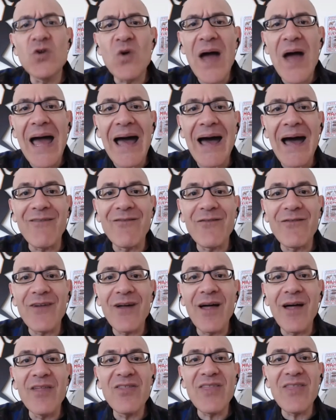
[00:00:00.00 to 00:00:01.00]
have
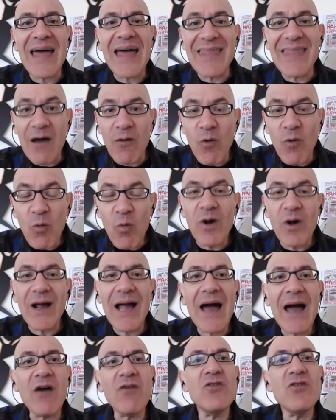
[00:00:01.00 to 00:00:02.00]
uh, that that will work?
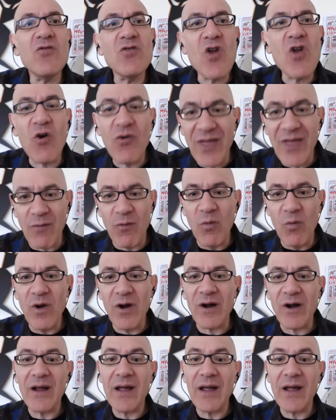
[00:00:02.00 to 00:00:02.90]
How do you know that will work?